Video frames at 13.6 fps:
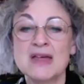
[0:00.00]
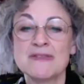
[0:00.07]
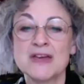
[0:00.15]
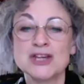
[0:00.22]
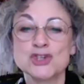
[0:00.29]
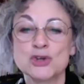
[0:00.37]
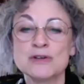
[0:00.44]
They
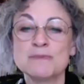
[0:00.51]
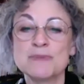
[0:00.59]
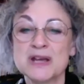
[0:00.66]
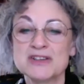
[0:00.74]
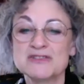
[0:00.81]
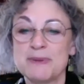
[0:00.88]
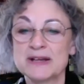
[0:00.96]
shouldn't be
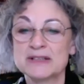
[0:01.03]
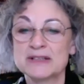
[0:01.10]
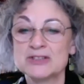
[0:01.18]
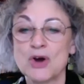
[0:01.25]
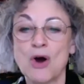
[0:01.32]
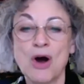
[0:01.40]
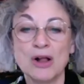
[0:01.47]

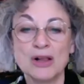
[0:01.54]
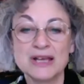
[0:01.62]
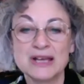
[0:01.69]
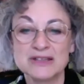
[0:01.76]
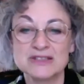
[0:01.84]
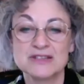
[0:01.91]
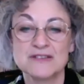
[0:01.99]
expected to all
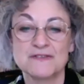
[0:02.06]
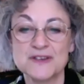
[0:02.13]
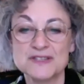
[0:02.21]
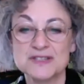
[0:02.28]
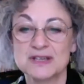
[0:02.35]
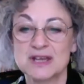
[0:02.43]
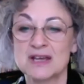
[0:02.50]
hit
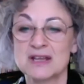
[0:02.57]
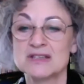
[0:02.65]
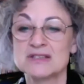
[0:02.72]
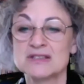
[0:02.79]
sophisticated